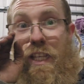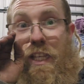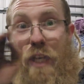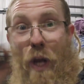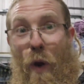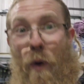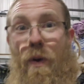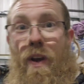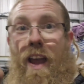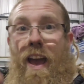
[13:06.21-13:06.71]

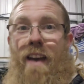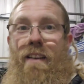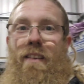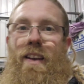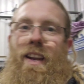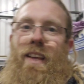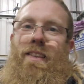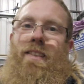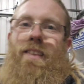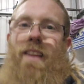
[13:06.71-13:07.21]
don't have
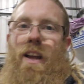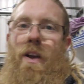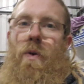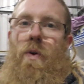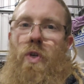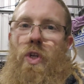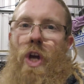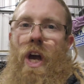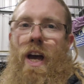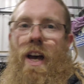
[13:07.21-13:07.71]
an
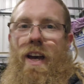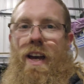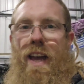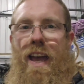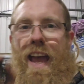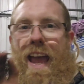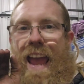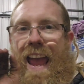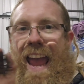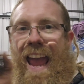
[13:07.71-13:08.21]
extinguisher
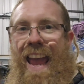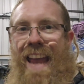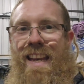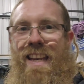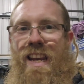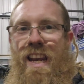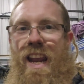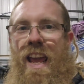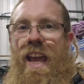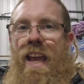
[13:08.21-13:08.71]
and
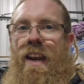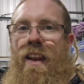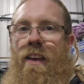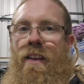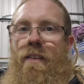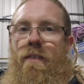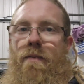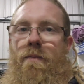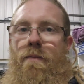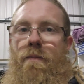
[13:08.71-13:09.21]
you need it,